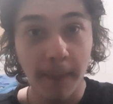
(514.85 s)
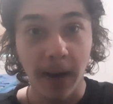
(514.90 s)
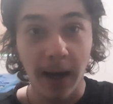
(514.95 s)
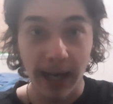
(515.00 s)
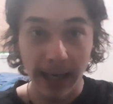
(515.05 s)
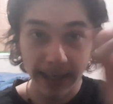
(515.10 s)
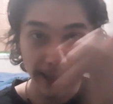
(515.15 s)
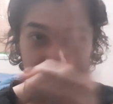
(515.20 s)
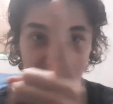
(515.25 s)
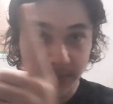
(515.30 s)

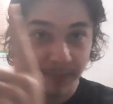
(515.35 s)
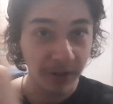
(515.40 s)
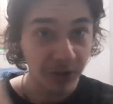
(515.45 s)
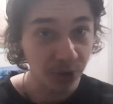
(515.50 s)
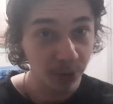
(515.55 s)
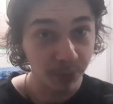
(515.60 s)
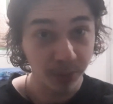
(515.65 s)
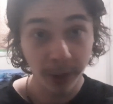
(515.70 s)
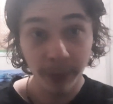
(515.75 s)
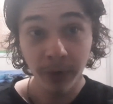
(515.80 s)
I get
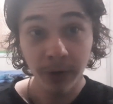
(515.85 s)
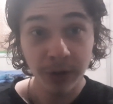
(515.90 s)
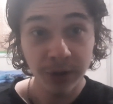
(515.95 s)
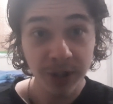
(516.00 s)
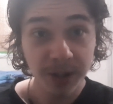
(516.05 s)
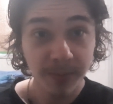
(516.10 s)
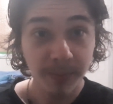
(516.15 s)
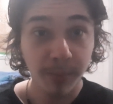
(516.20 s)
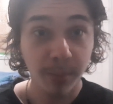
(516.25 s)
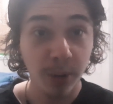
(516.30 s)
special
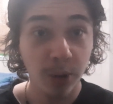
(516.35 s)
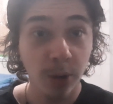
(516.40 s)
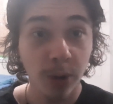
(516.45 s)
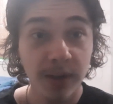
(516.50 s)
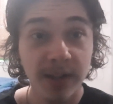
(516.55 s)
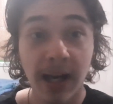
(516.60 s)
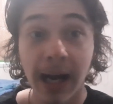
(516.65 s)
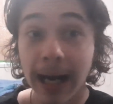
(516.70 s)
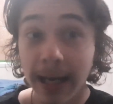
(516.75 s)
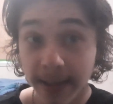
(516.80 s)
privileges
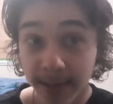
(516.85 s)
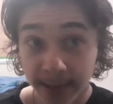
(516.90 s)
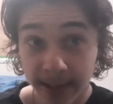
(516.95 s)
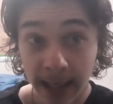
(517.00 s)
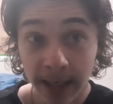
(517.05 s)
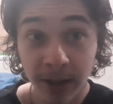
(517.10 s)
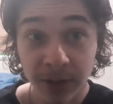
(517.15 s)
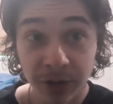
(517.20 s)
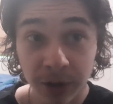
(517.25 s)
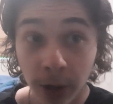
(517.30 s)
because I
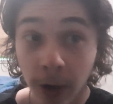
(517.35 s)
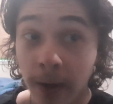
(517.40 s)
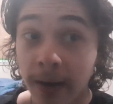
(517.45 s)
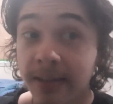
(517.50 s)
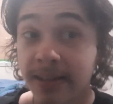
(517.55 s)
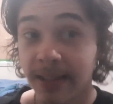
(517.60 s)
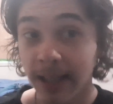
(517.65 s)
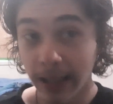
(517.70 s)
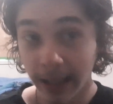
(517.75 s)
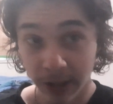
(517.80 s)
say so
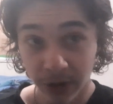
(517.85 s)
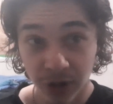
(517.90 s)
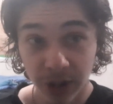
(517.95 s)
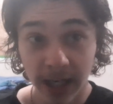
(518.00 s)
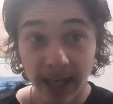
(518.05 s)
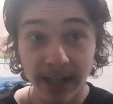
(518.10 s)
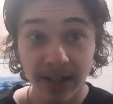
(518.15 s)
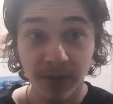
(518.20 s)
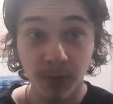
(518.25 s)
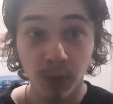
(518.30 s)
instead of Jay's